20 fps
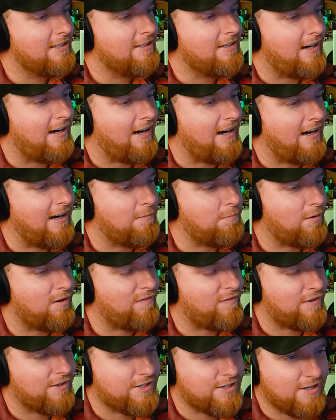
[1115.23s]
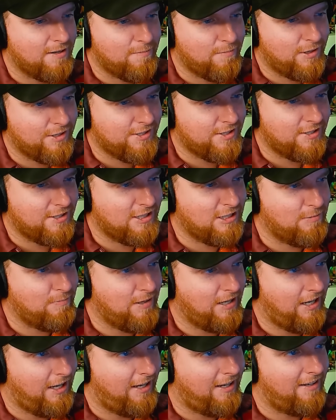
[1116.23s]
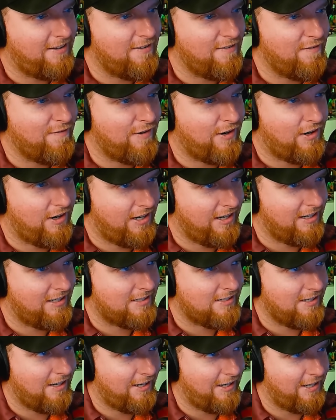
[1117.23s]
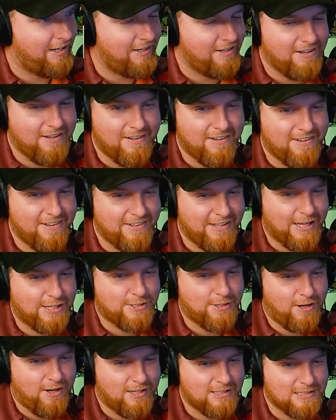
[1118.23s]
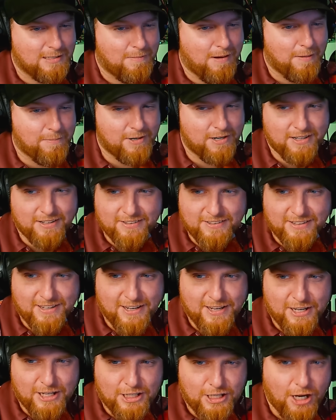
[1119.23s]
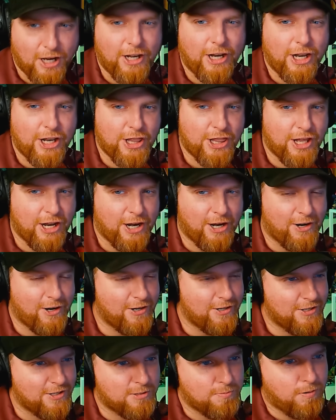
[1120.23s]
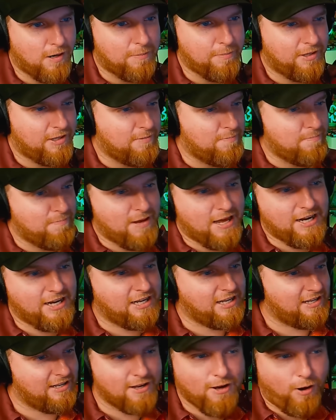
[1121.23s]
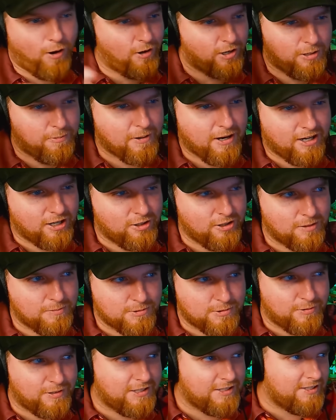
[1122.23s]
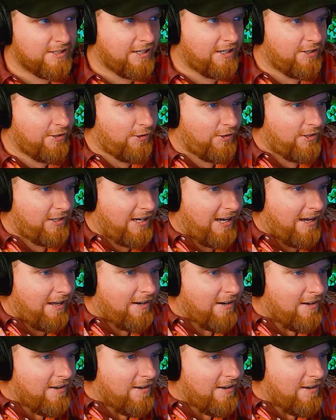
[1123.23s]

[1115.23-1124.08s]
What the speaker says: but for some reason to me, very exciting. That's awesome. I'm going to cut it there. There's probably many Autobahn clips we could take a look at.